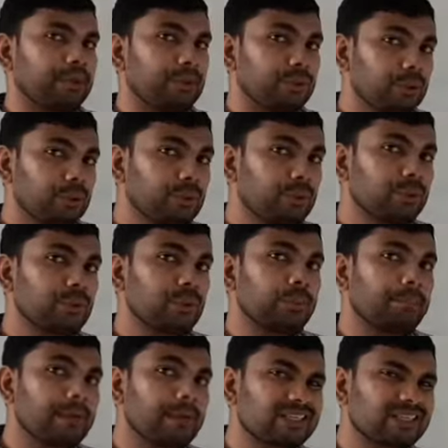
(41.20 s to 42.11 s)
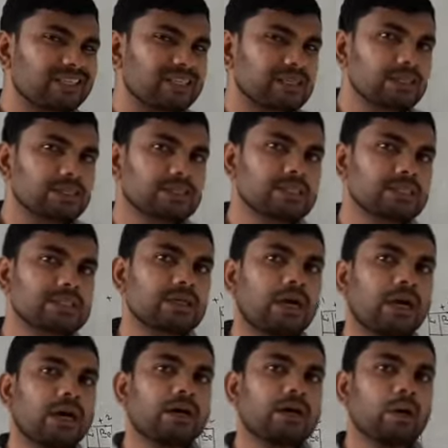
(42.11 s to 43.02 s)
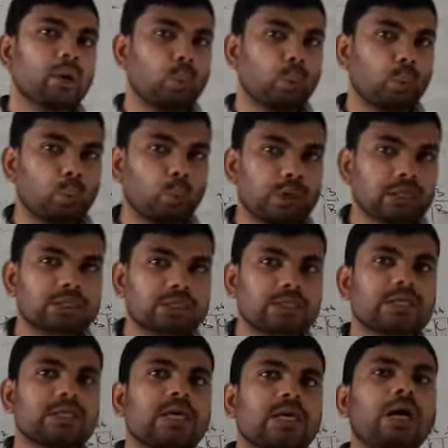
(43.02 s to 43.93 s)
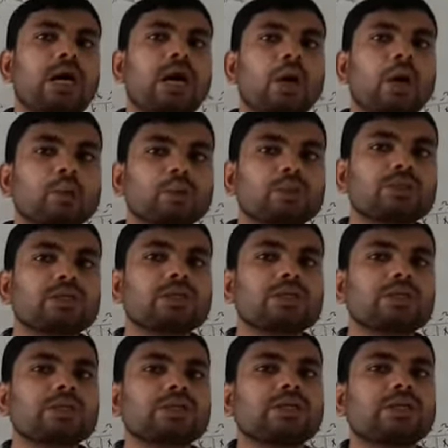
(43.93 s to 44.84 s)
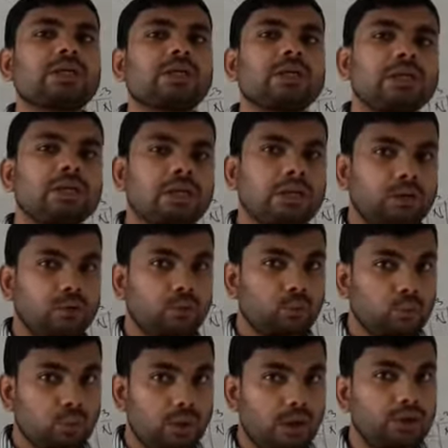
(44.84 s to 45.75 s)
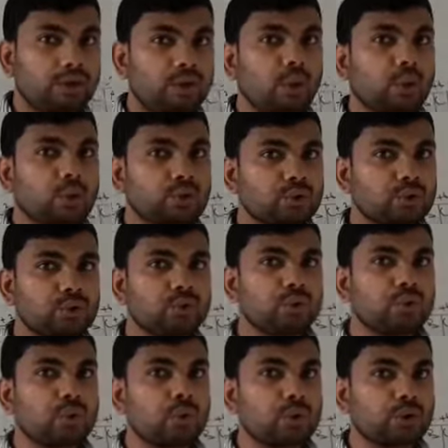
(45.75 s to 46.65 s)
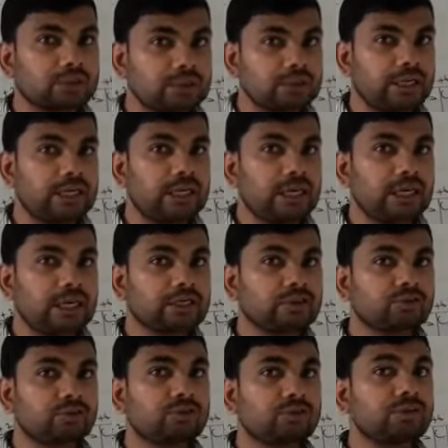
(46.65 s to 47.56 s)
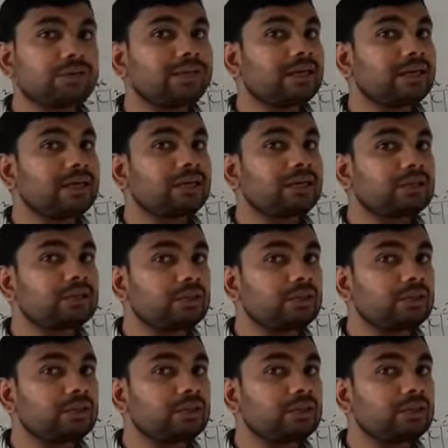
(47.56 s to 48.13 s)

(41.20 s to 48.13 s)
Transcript: You know, metals with outer shell one or two or three electron, they